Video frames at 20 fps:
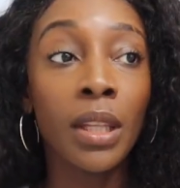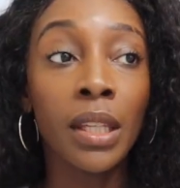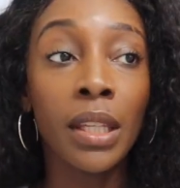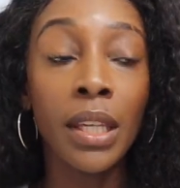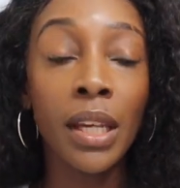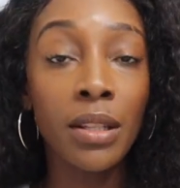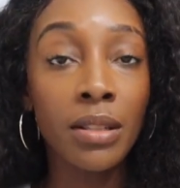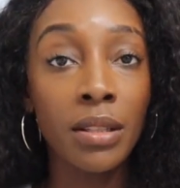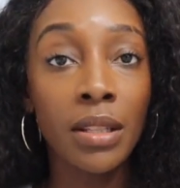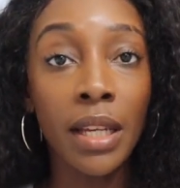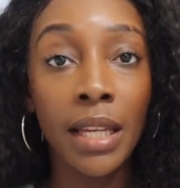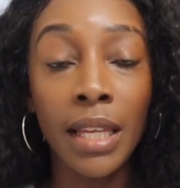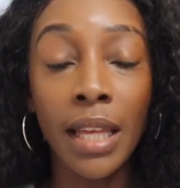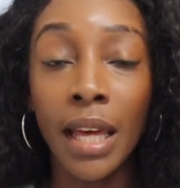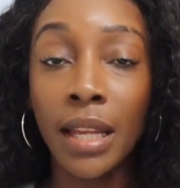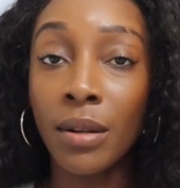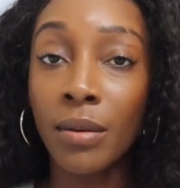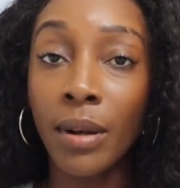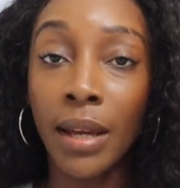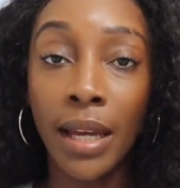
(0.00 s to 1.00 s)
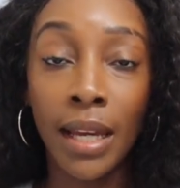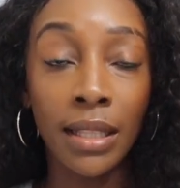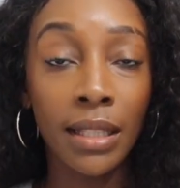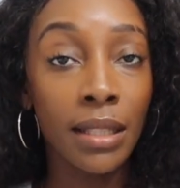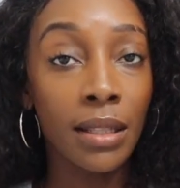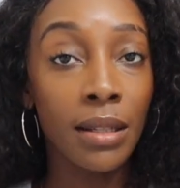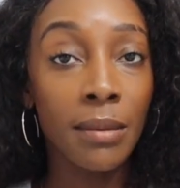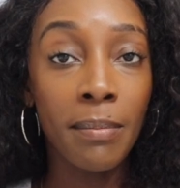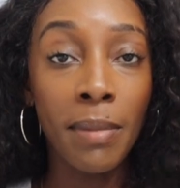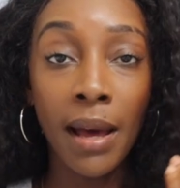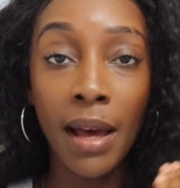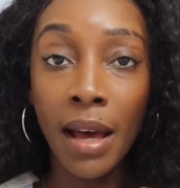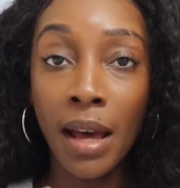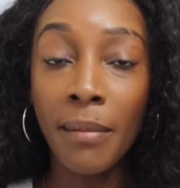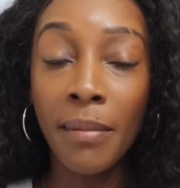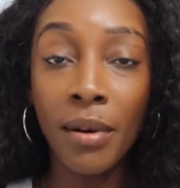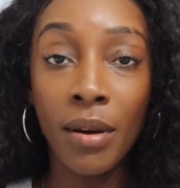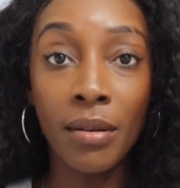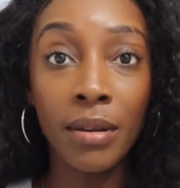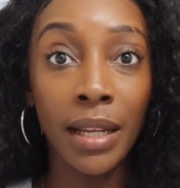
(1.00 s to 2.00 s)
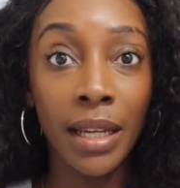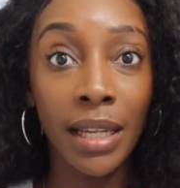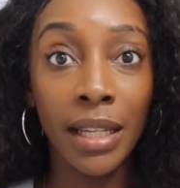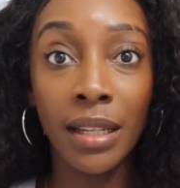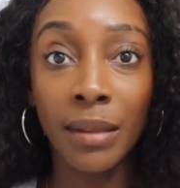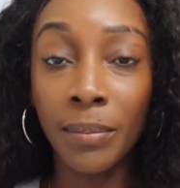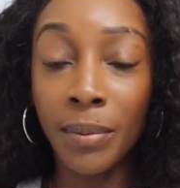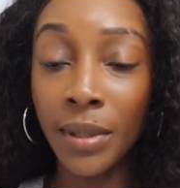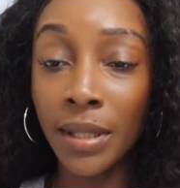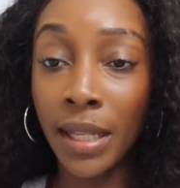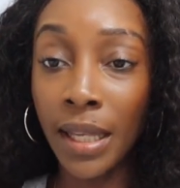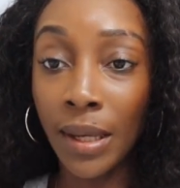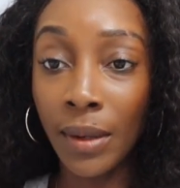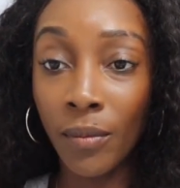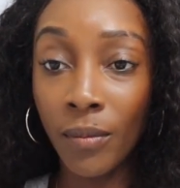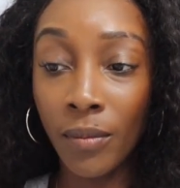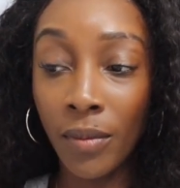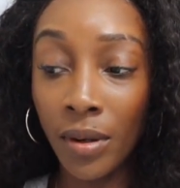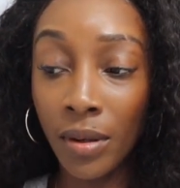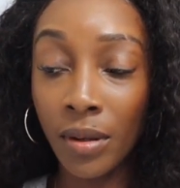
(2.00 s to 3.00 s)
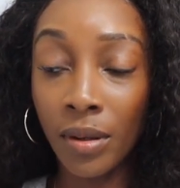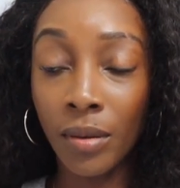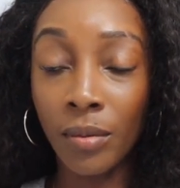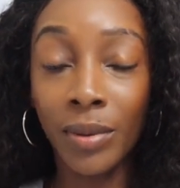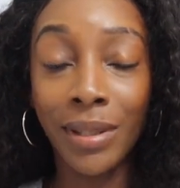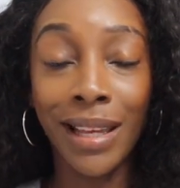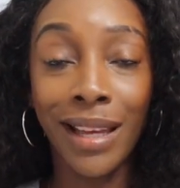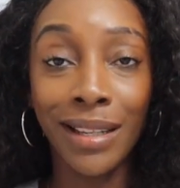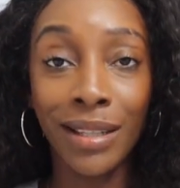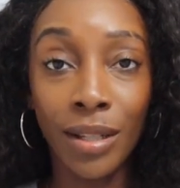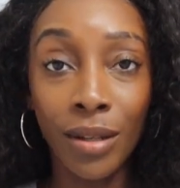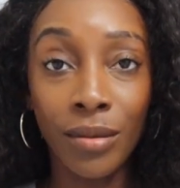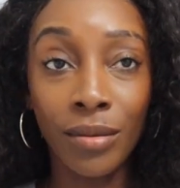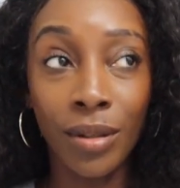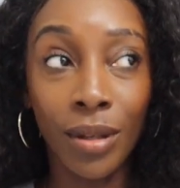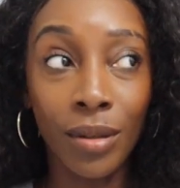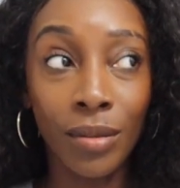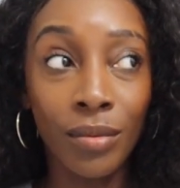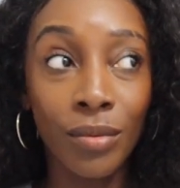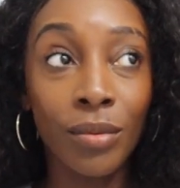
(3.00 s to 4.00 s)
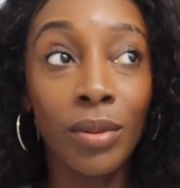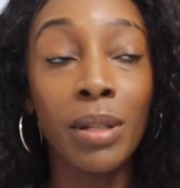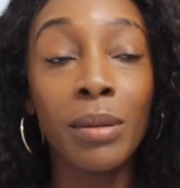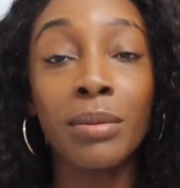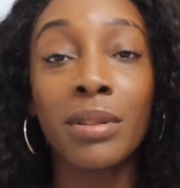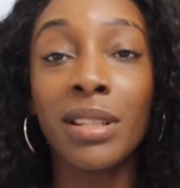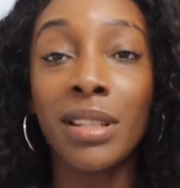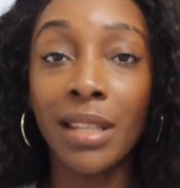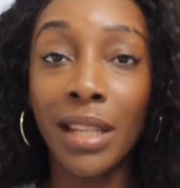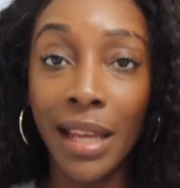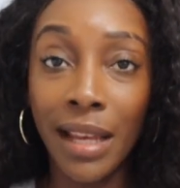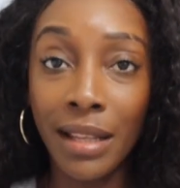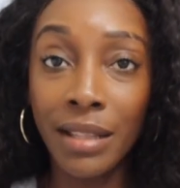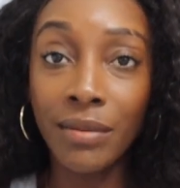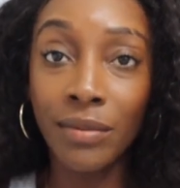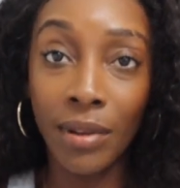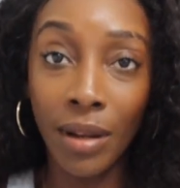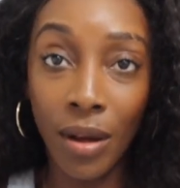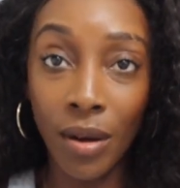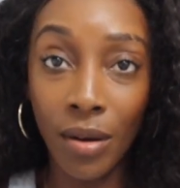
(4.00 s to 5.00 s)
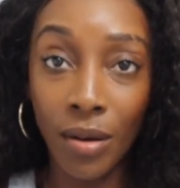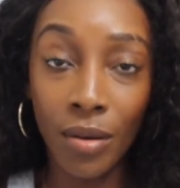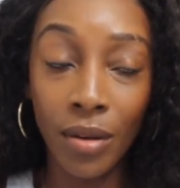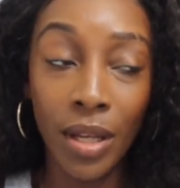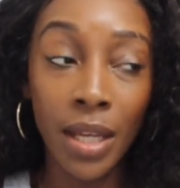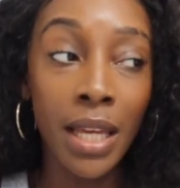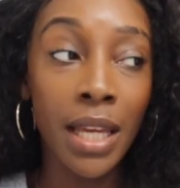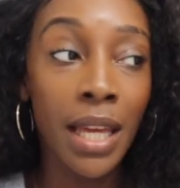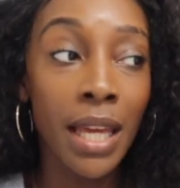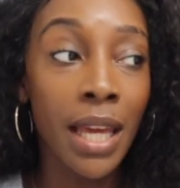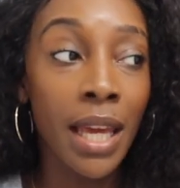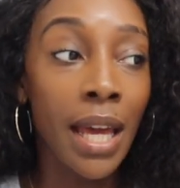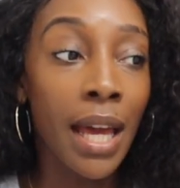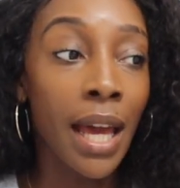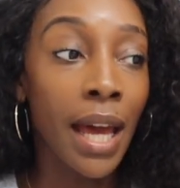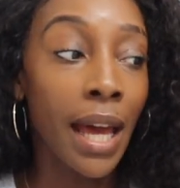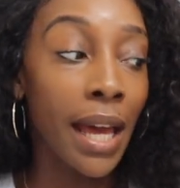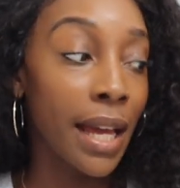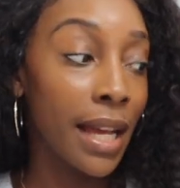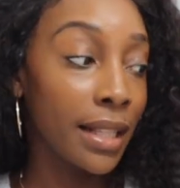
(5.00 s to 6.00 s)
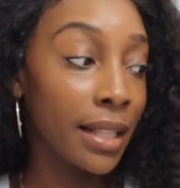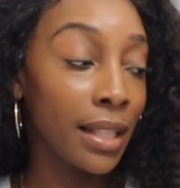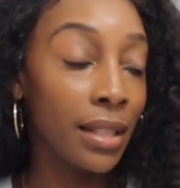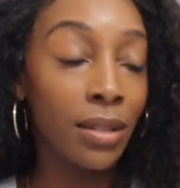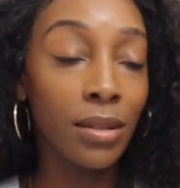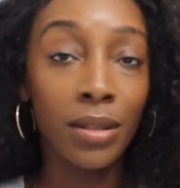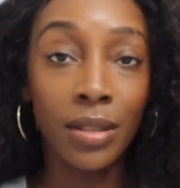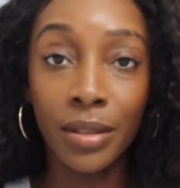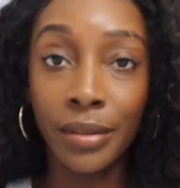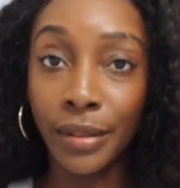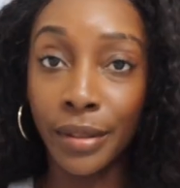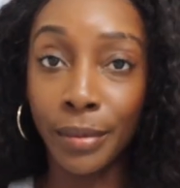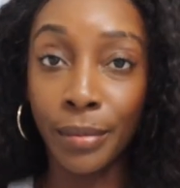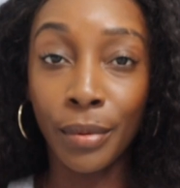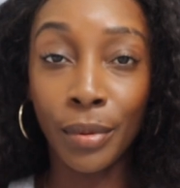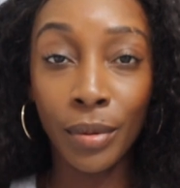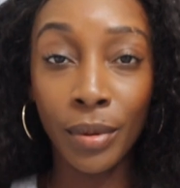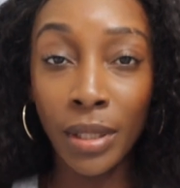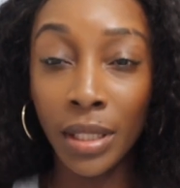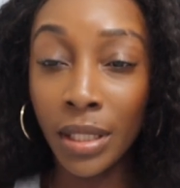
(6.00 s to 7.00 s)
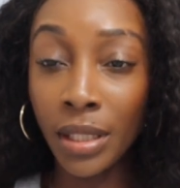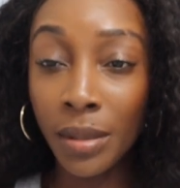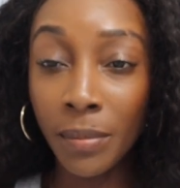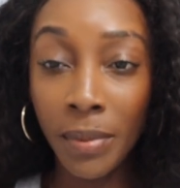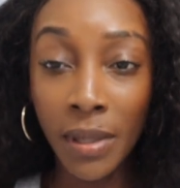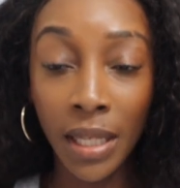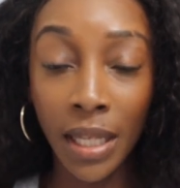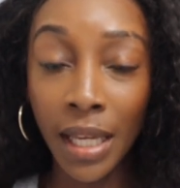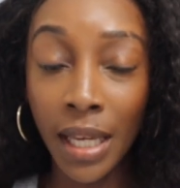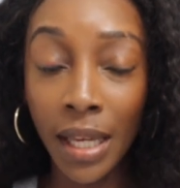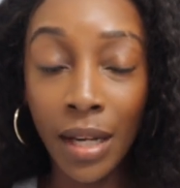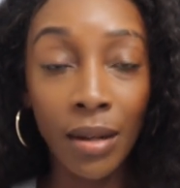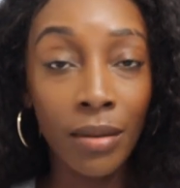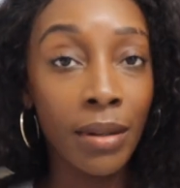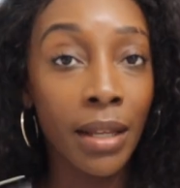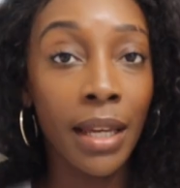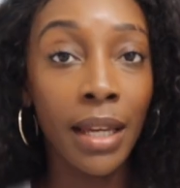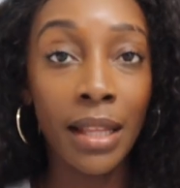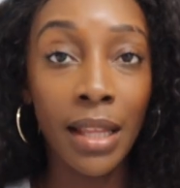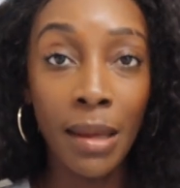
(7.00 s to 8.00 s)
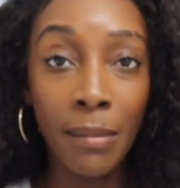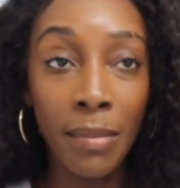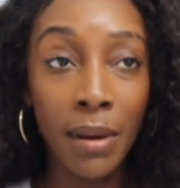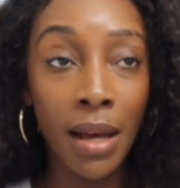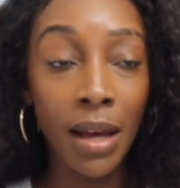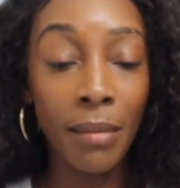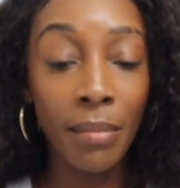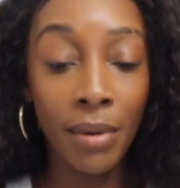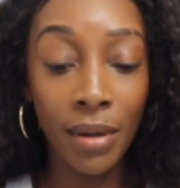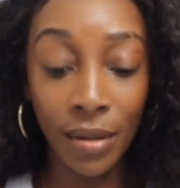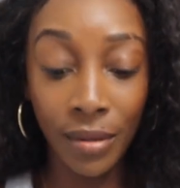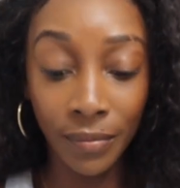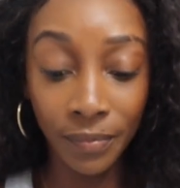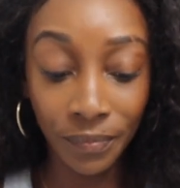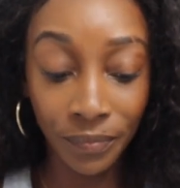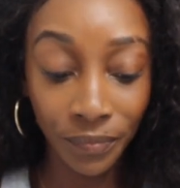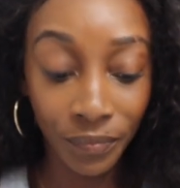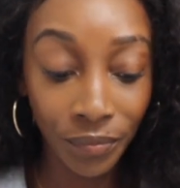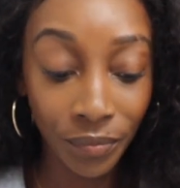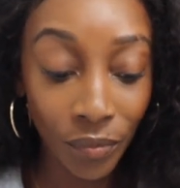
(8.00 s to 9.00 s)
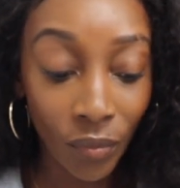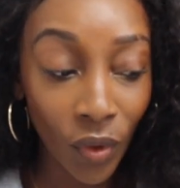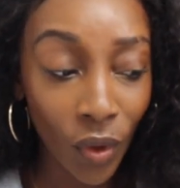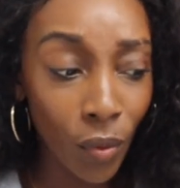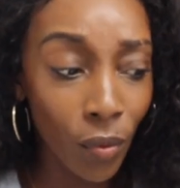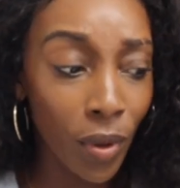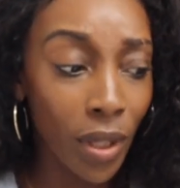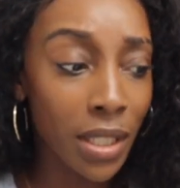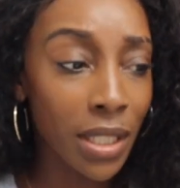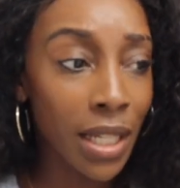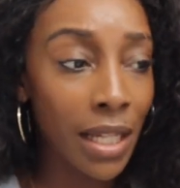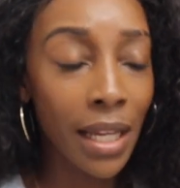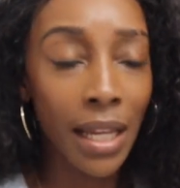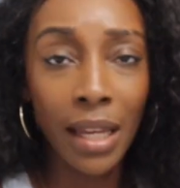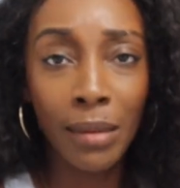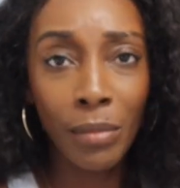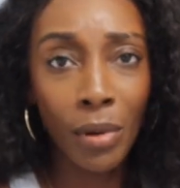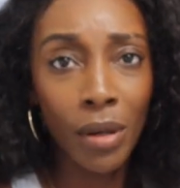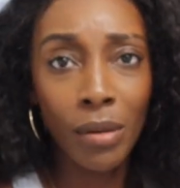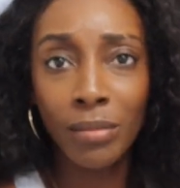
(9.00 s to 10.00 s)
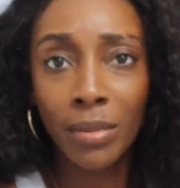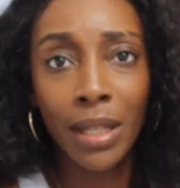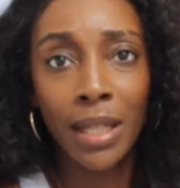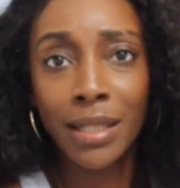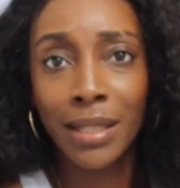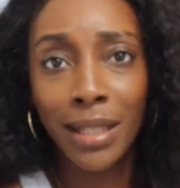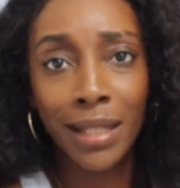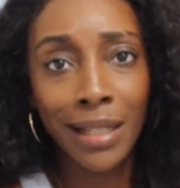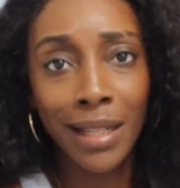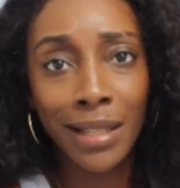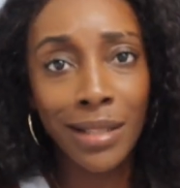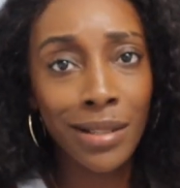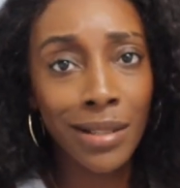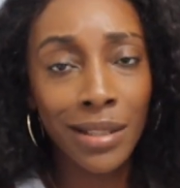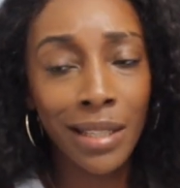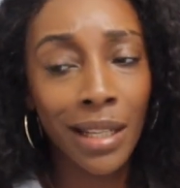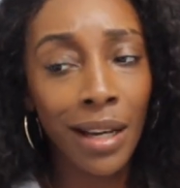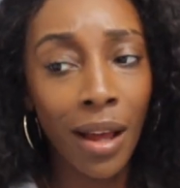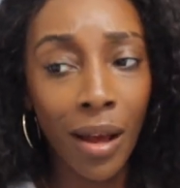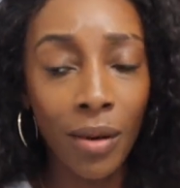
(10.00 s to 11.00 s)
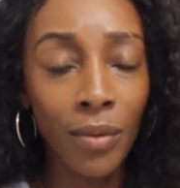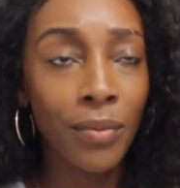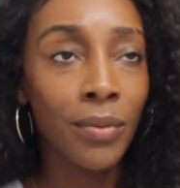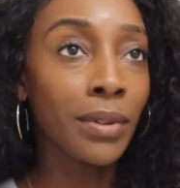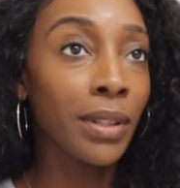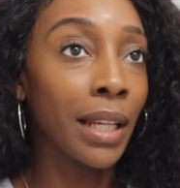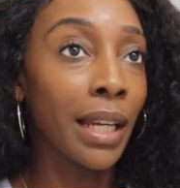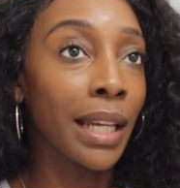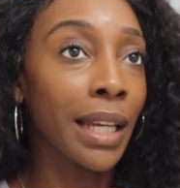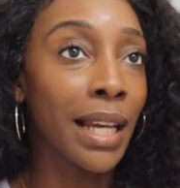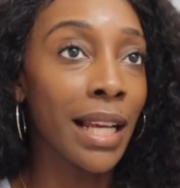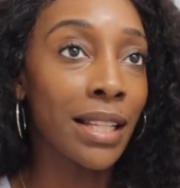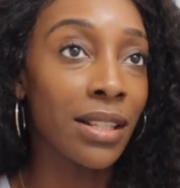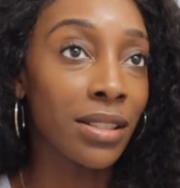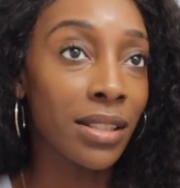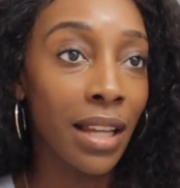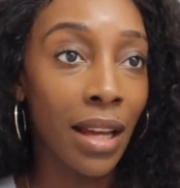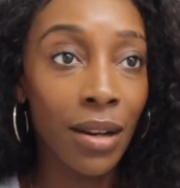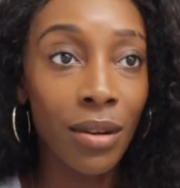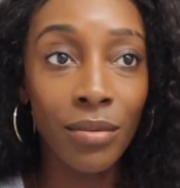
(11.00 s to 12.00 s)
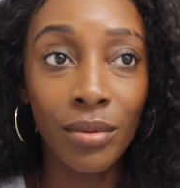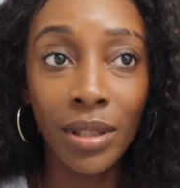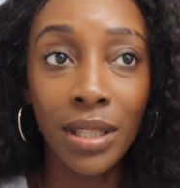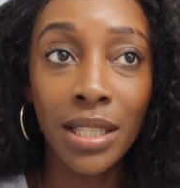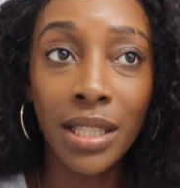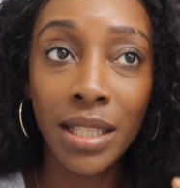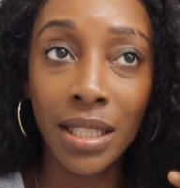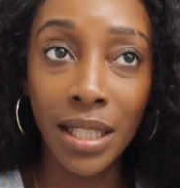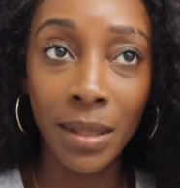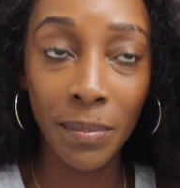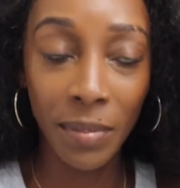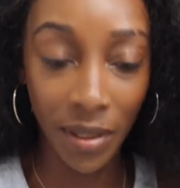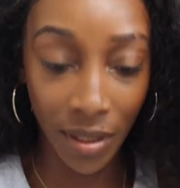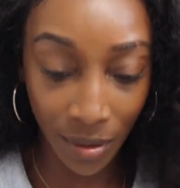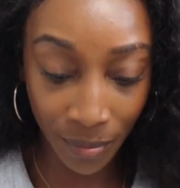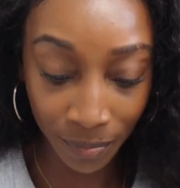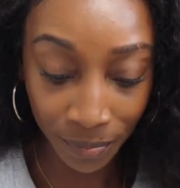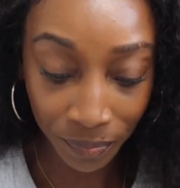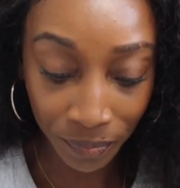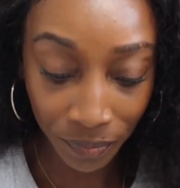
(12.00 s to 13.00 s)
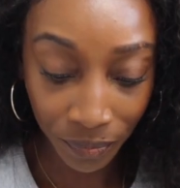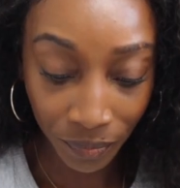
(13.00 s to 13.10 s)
Yesterday, y'all know I had that little bob on. I ended up putting that where I don't know. Well, it was the last vlog. I had that little green little bucket hat on. I had that bob on, which I came home last night and I took that off. Like, I told y'all I don't really sleep in them.